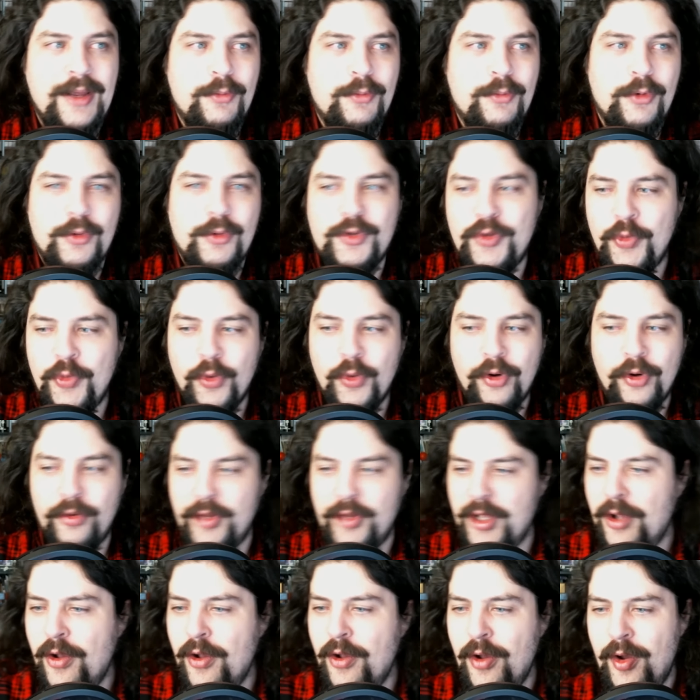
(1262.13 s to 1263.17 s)
We're too
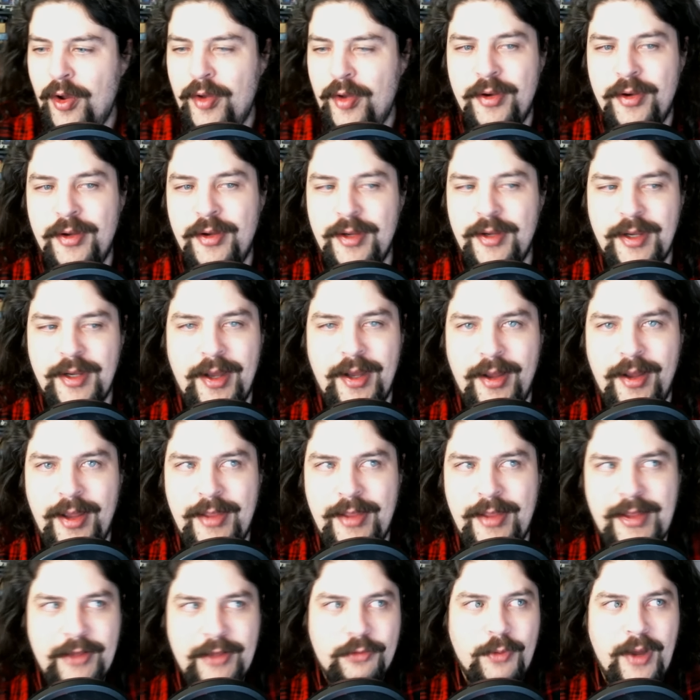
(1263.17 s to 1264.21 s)
early on, and
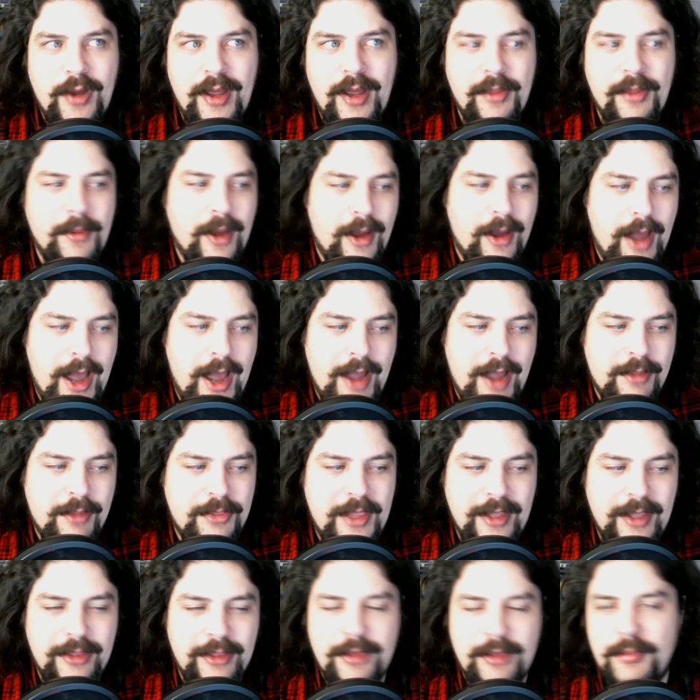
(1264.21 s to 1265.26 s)
that's why I
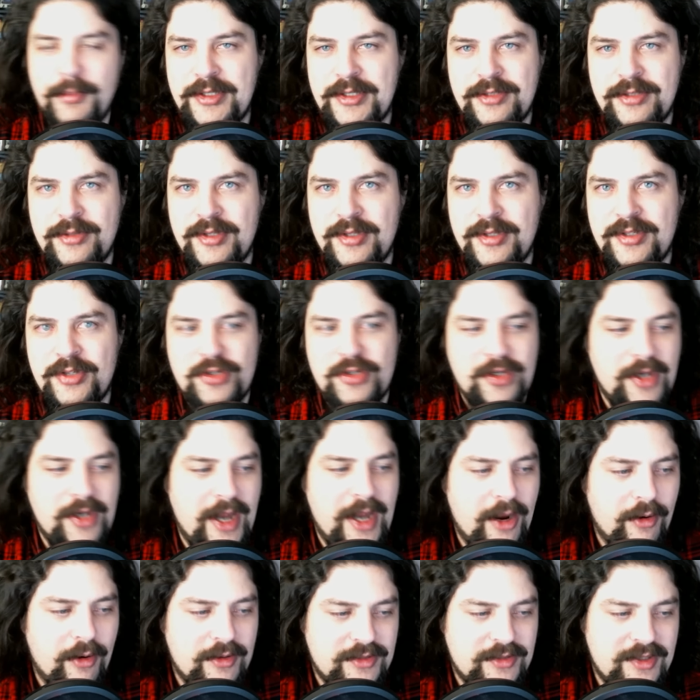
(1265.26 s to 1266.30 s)
think the best decision
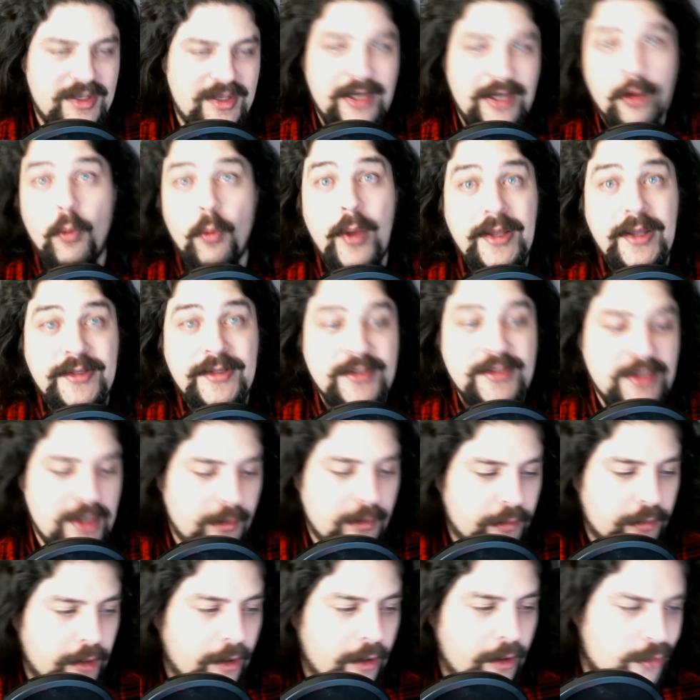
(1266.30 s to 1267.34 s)
now is to take a wait and see
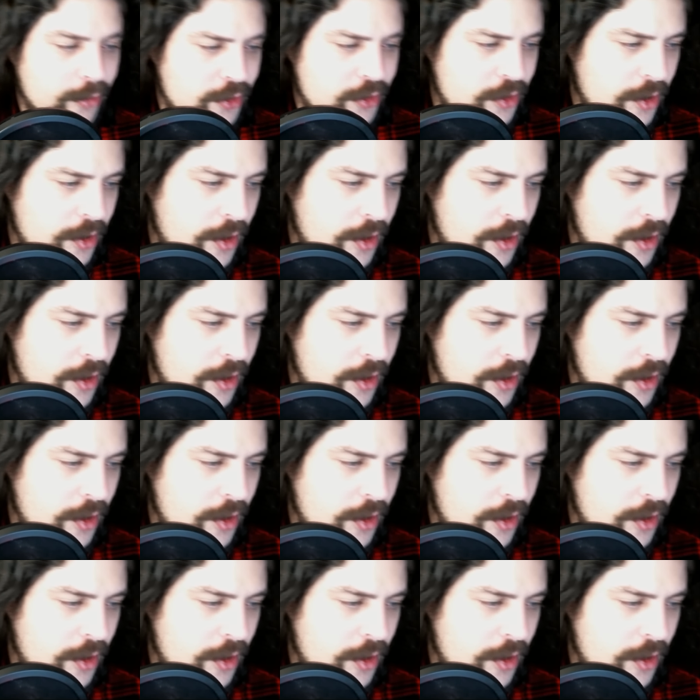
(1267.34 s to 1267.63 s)
approach.